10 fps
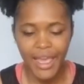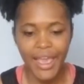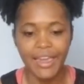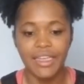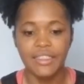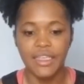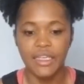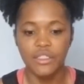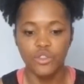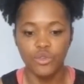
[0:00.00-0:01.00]
and I say
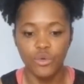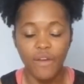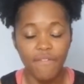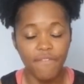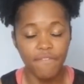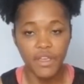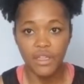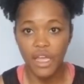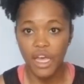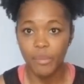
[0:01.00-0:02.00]
to fill
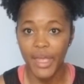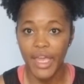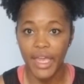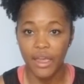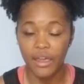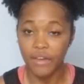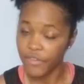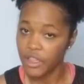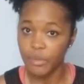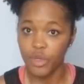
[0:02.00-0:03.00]
up
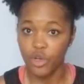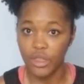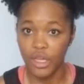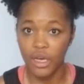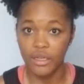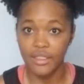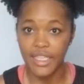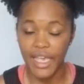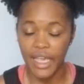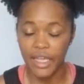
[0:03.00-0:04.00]
your lungs
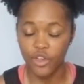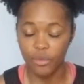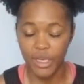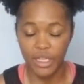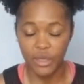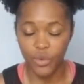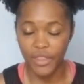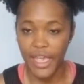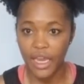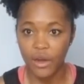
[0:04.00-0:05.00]
and your belly with
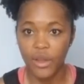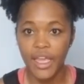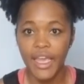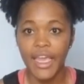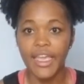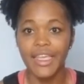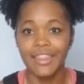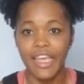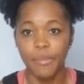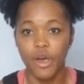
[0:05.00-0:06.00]
air and get
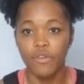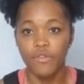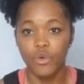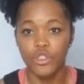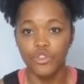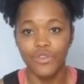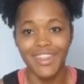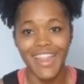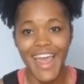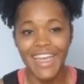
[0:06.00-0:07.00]
that pelvic floor to
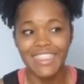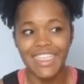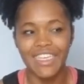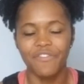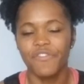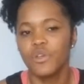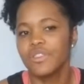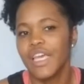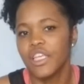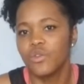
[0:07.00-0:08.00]
relax, it feels
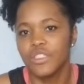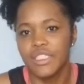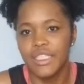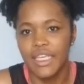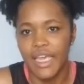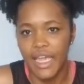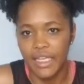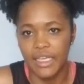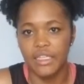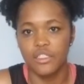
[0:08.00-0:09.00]
like you just can't
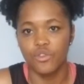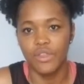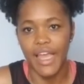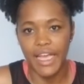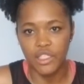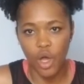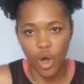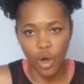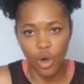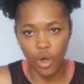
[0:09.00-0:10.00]
get it to relax
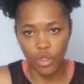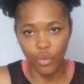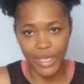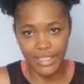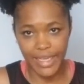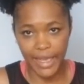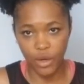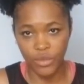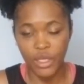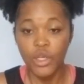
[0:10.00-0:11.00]
all the way
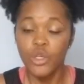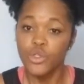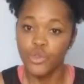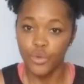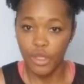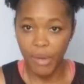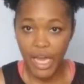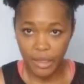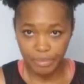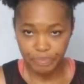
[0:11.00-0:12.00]
down to the bottom.